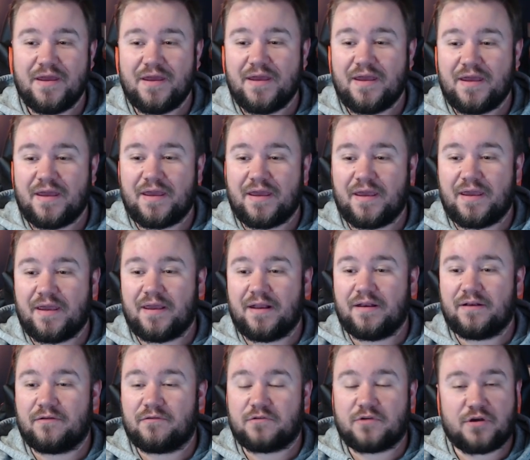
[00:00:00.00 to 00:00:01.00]

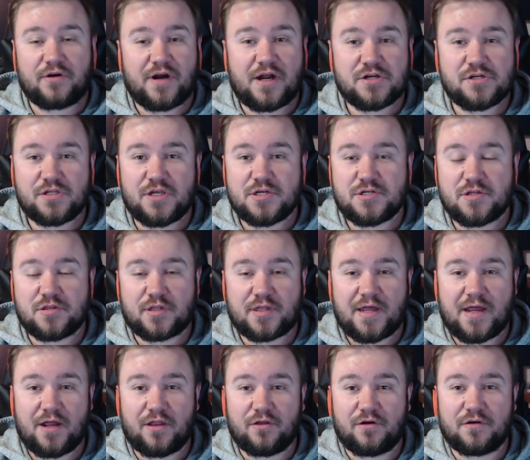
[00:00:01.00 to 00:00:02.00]
And congratulations to
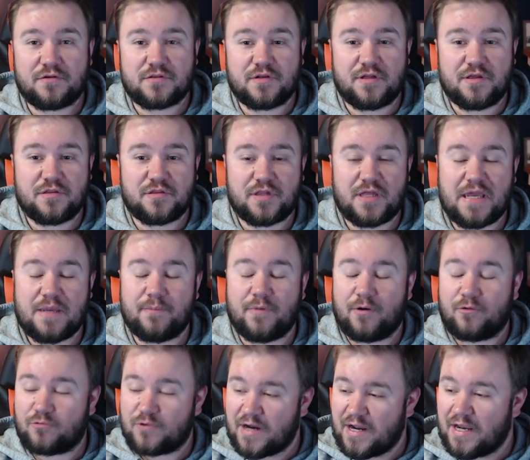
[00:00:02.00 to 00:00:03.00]
Kyle Larson and his team.
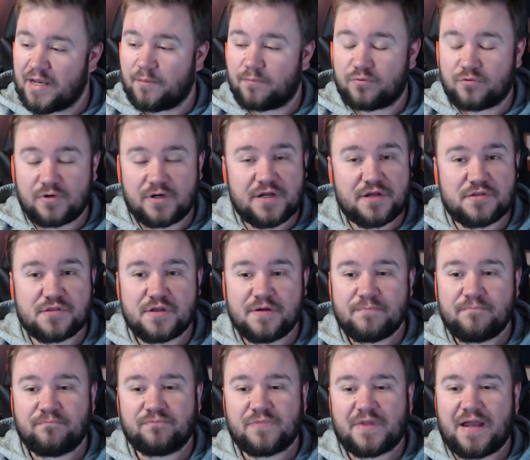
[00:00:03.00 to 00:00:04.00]
But Ryan Preece,
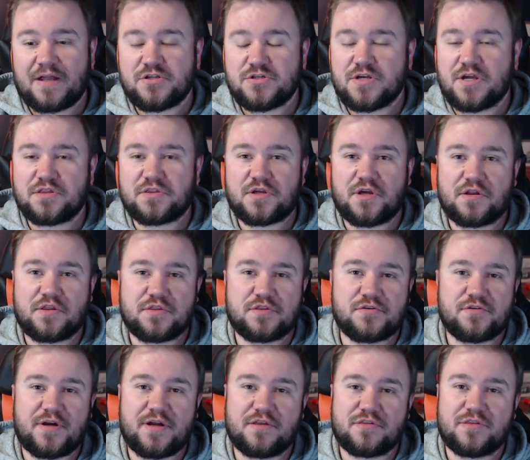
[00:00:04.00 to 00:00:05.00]
I just got to
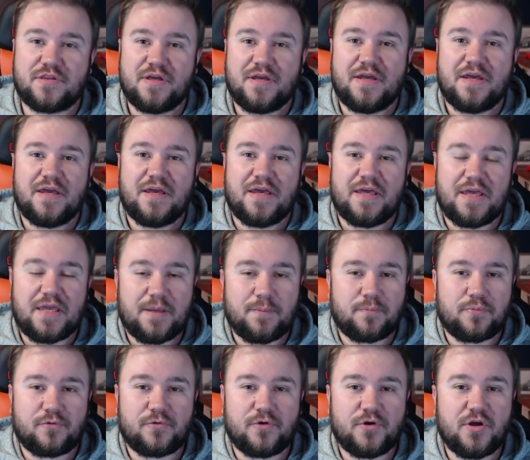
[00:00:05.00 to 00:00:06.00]
stress, he
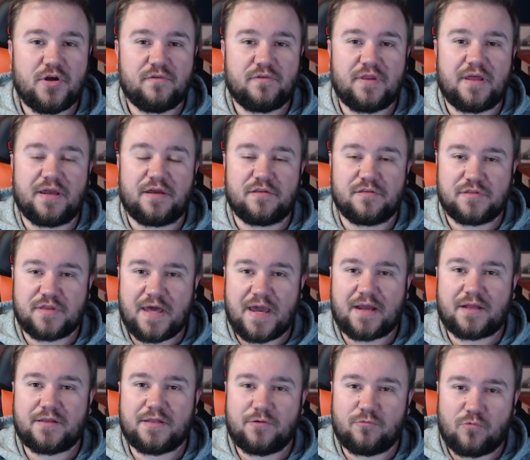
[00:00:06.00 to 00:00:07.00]
proved
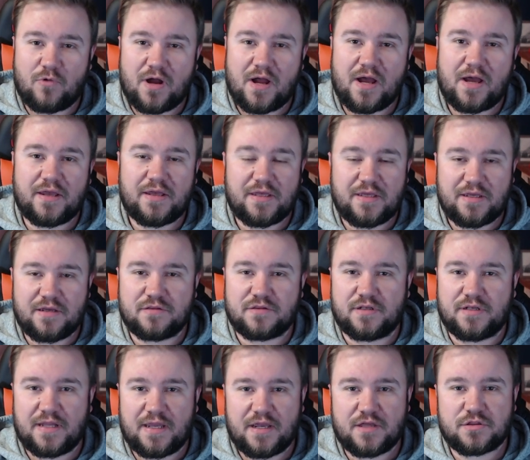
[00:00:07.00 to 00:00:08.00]
exactly why he is a
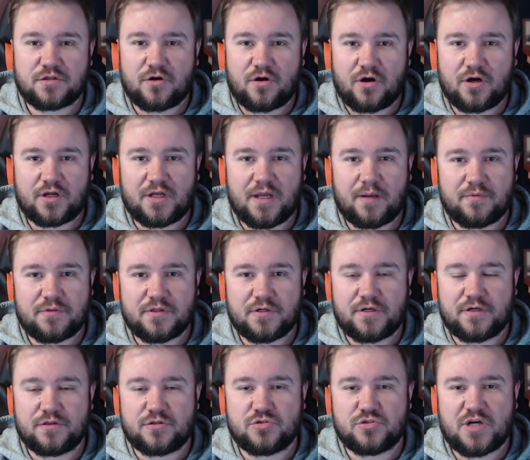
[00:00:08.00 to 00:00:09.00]
NASCAR Cup
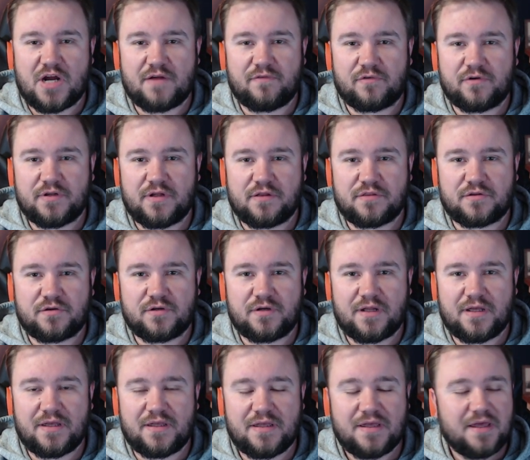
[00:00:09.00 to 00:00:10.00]
Series driver
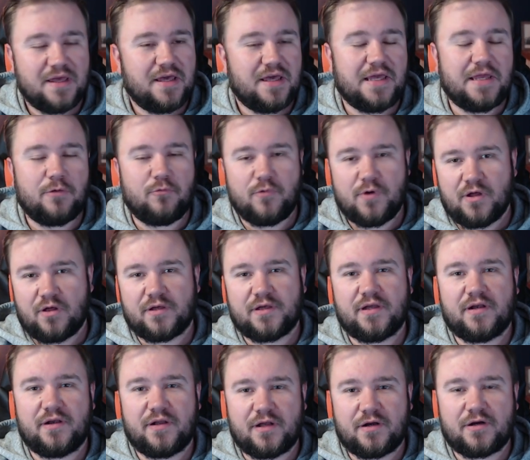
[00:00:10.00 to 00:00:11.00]
yesterday. He will
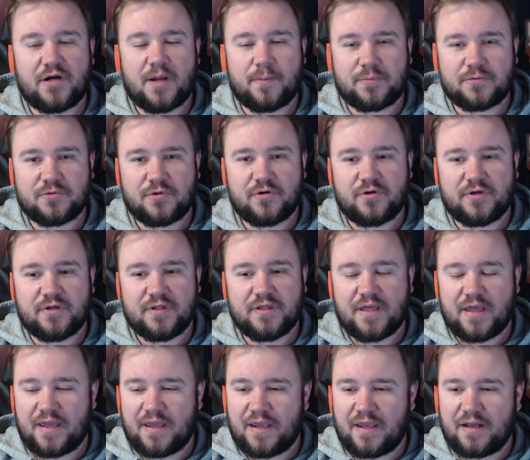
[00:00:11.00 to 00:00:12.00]
get another opportunity.
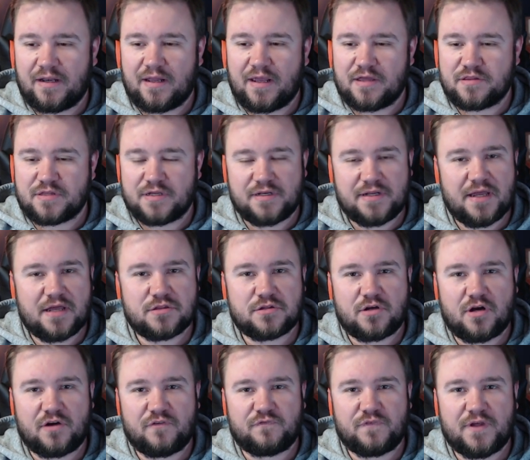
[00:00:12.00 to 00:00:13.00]
And as a
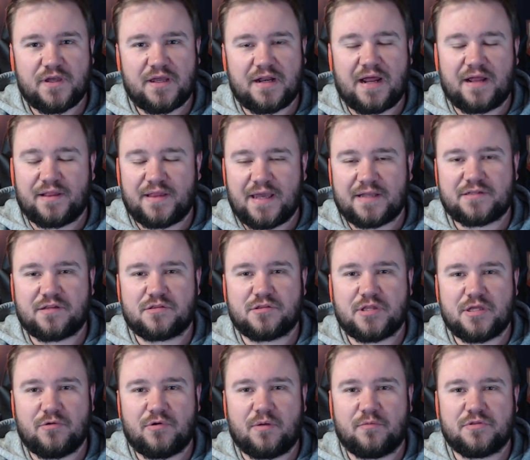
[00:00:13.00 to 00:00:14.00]
NASCAR fan, I like to
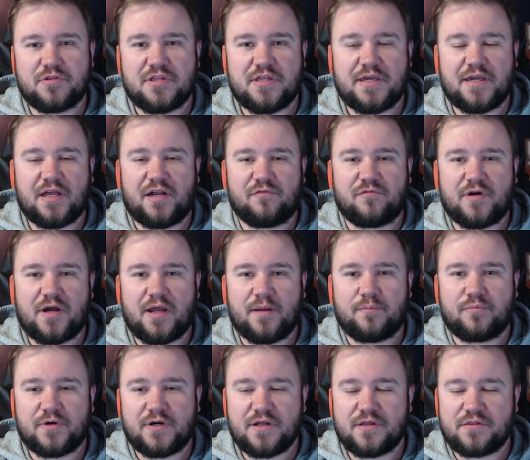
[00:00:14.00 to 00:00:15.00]
see what I'm seeing out of Ryan
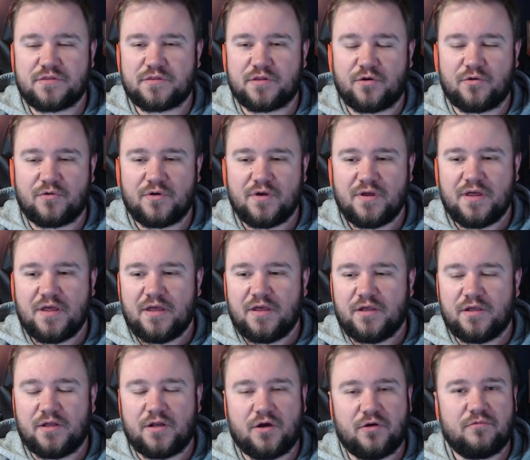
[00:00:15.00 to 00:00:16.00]
Preece. So,
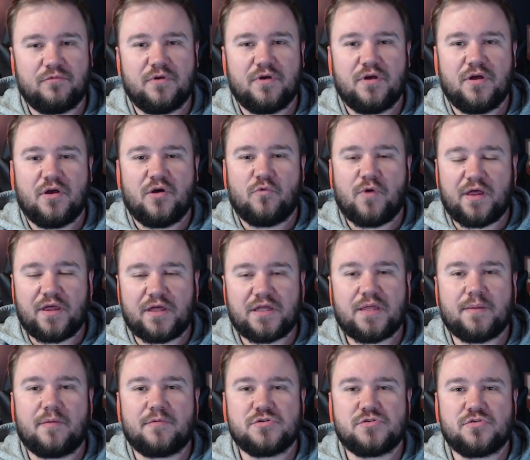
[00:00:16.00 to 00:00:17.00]
you know, while he
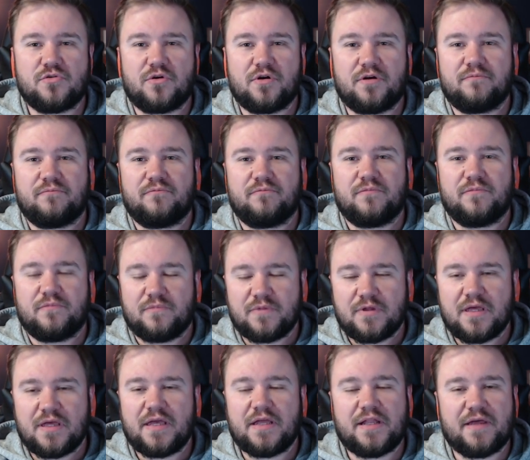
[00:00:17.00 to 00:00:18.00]
come up short,
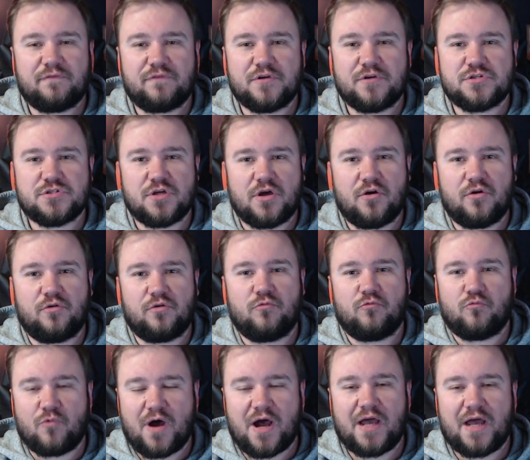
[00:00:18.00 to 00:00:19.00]
he definitely showed
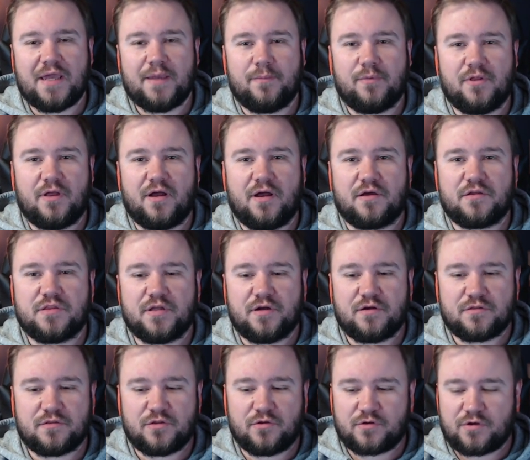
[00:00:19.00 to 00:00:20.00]
why he belongs
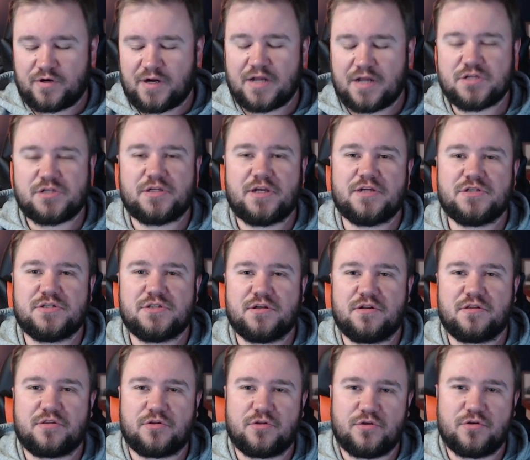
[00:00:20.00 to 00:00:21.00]
here. So
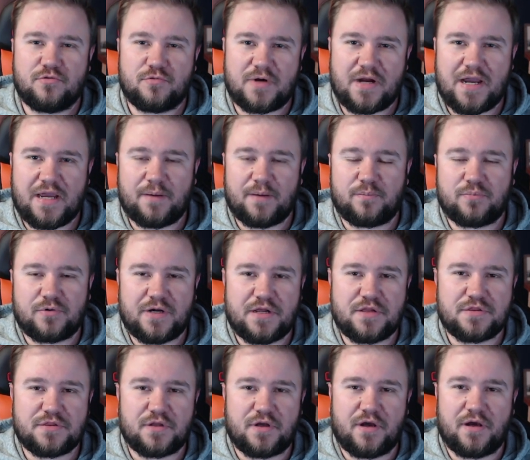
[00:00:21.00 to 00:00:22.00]
congratulations to Ryan
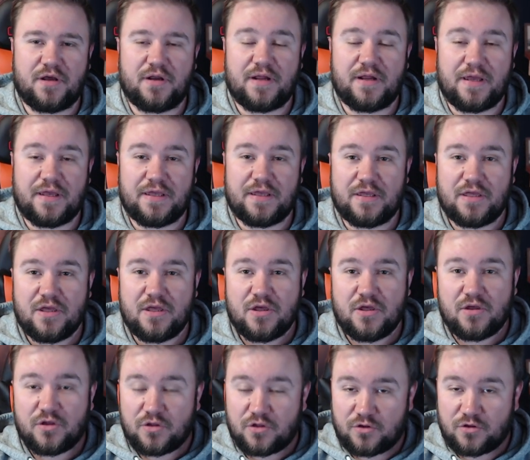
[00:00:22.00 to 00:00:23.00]
Preece on a
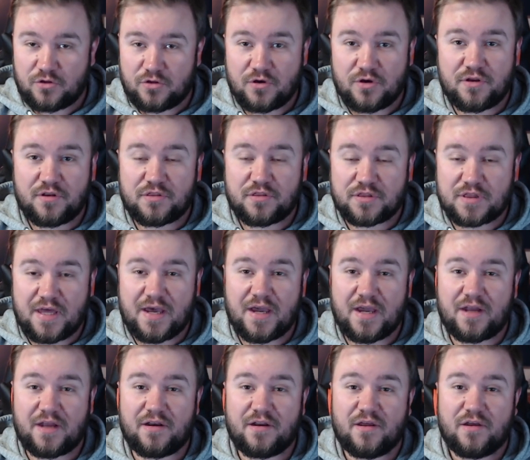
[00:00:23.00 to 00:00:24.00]
good
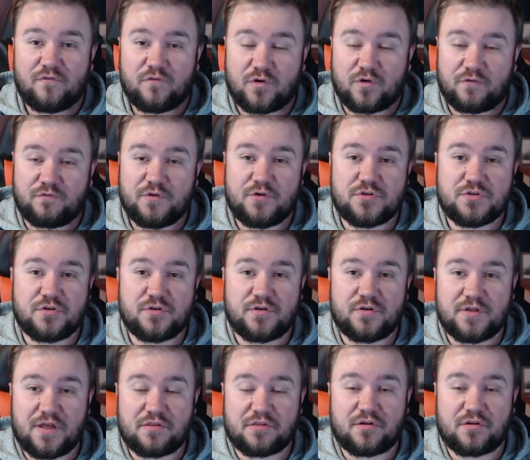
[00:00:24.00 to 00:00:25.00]
sign for the future
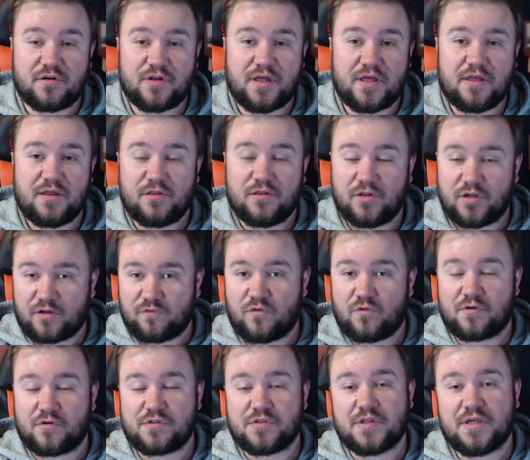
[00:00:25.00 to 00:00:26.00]
yesterday. Looking
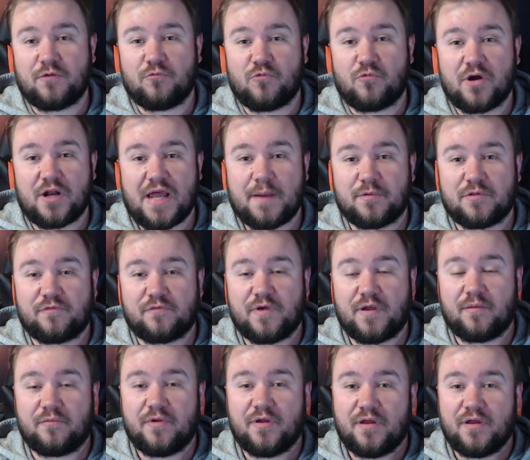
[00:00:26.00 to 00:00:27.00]
forward to seeing what happens with
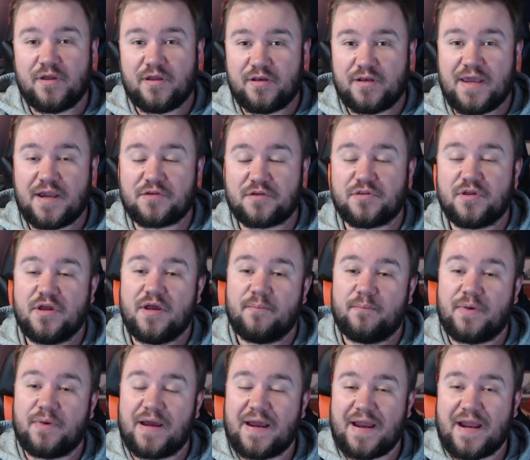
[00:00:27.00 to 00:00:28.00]
him next.
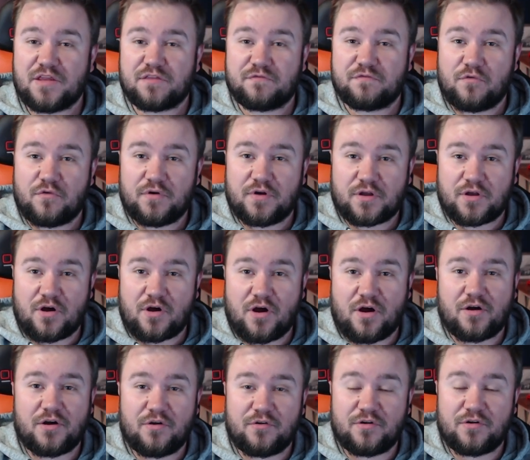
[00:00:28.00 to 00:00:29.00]
But as for the
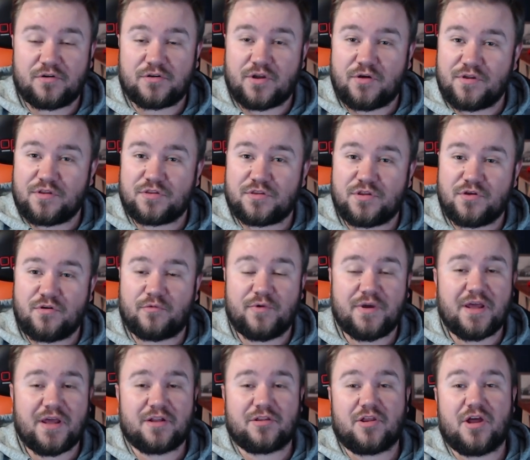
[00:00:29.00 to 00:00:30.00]
car owner, Tony Stewart, we
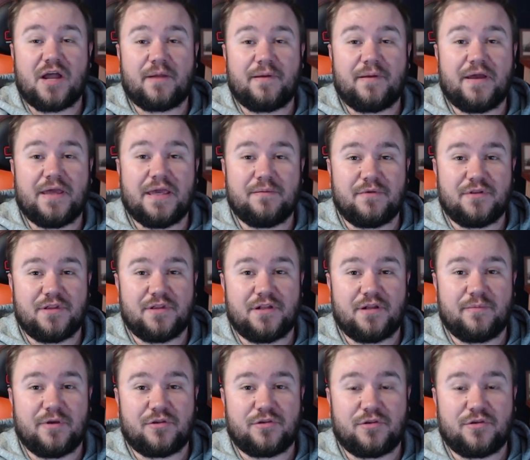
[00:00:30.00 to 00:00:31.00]
got to talk about him a
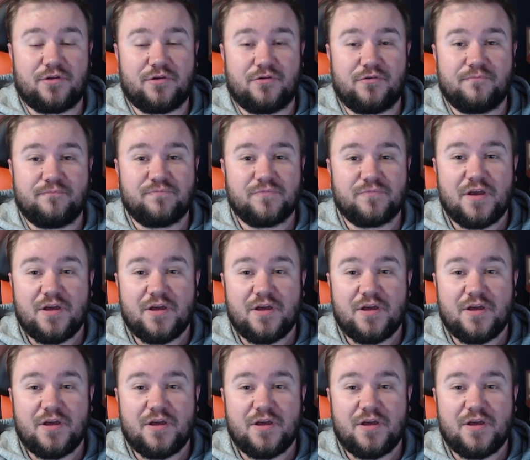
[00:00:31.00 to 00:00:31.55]
little bit too.